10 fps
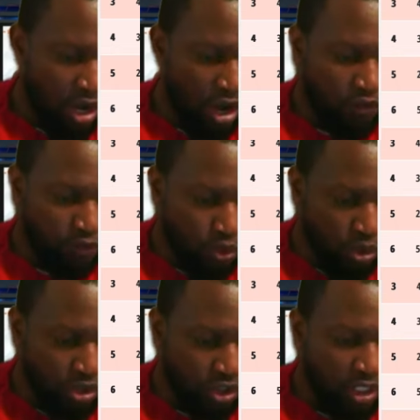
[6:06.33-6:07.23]
Of
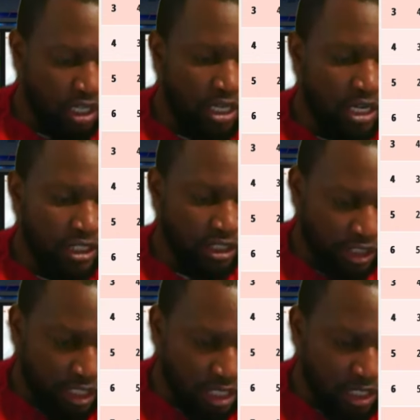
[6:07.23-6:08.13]
course,
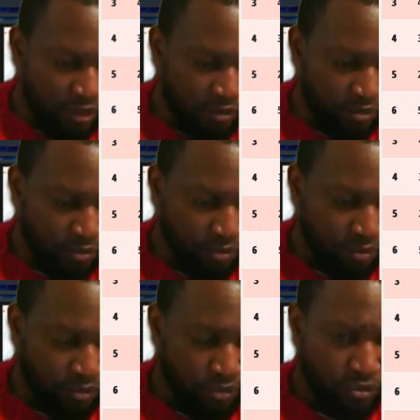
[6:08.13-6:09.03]
Letsile
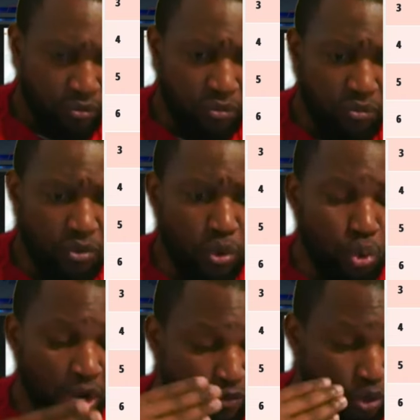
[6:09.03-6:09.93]

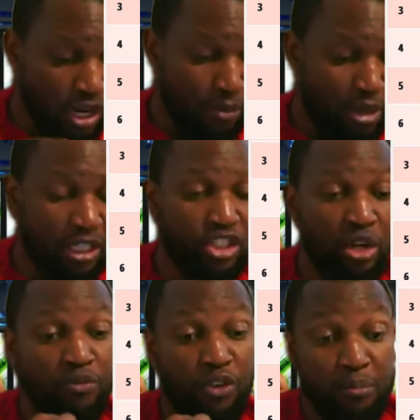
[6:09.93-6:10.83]
would have done a better
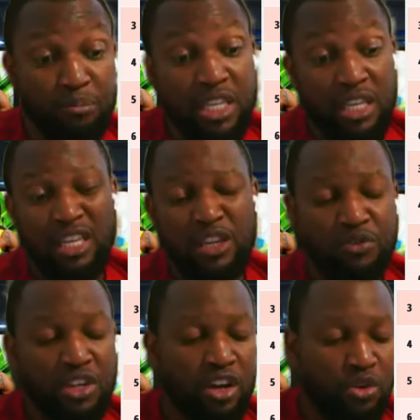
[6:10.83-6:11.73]
job for me if he had